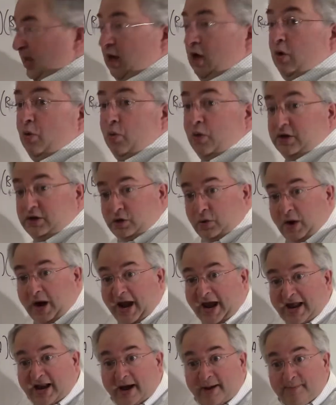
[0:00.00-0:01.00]
when you
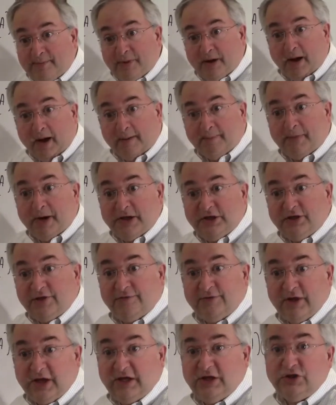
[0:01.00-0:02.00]
add up a bunch of
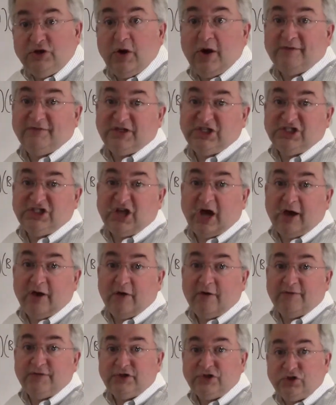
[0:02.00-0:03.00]
things, you have to start
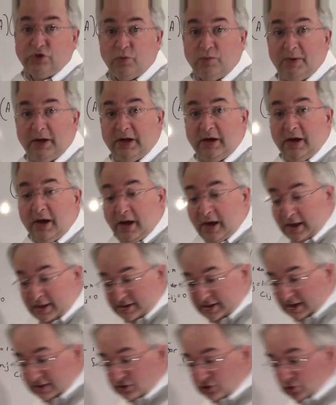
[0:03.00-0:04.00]
off assuming
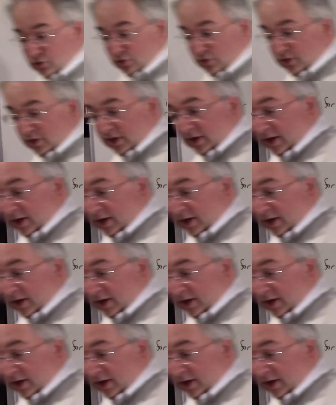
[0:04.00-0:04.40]
that your